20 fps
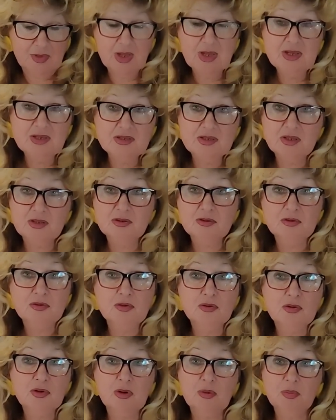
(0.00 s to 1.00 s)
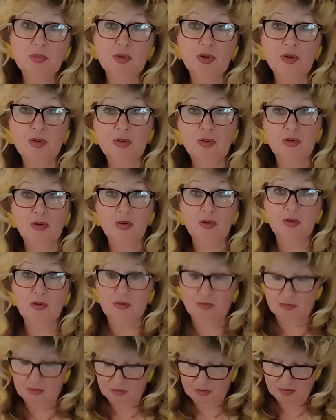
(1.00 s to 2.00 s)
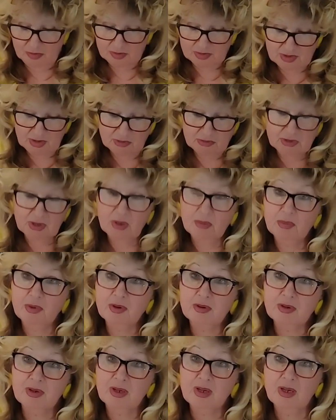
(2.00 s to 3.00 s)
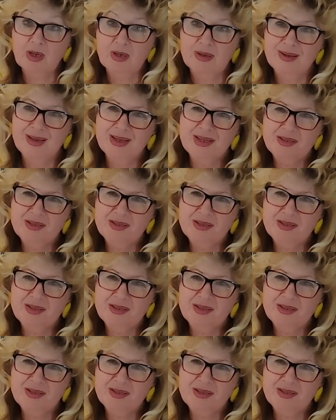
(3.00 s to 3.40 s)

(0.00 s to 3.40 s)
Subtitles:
Eastern Europe or South America.